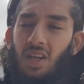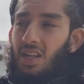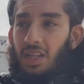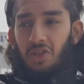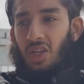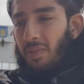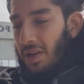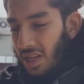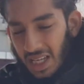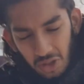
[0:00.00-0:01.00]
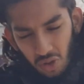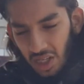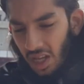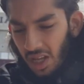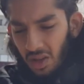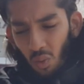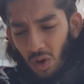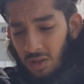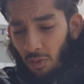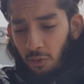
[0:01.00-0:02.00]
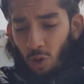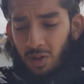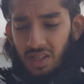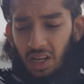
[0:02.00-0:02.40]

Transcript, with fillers: Literally, man, literally the worst performance.